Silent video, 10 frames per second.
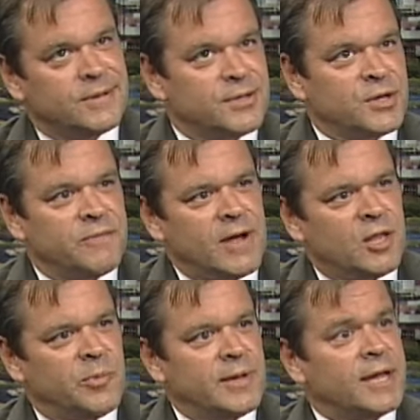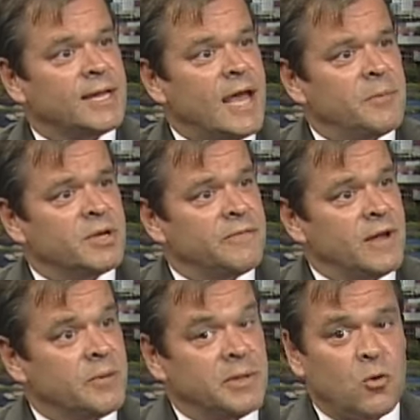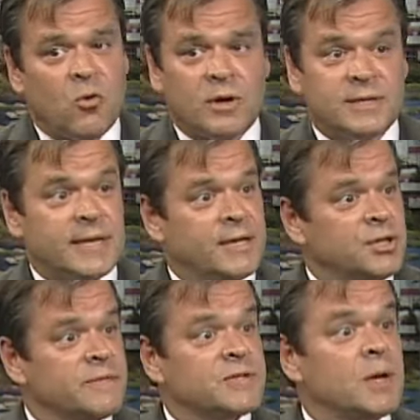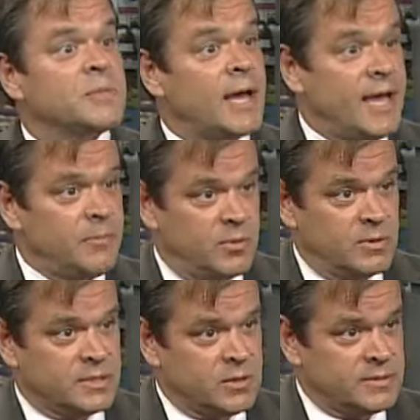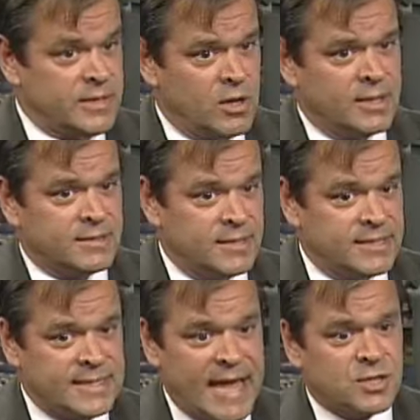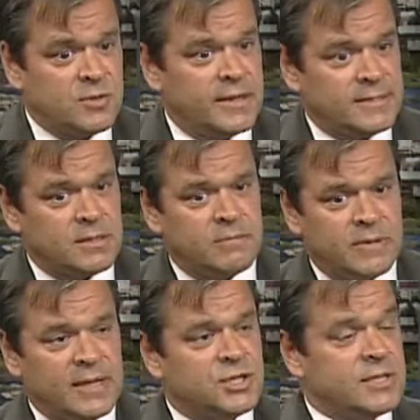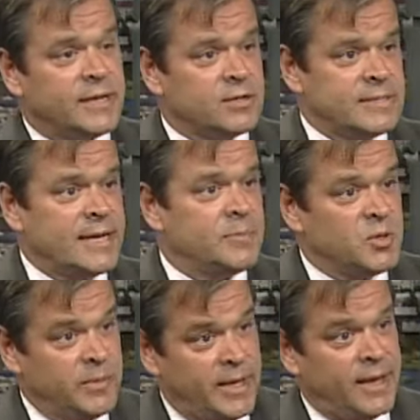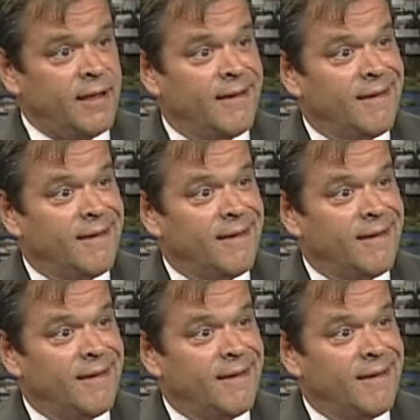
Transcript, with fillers: to develop an economic development organization of some type. So it's, it's, it's actually, as a legislator, it's not up to me.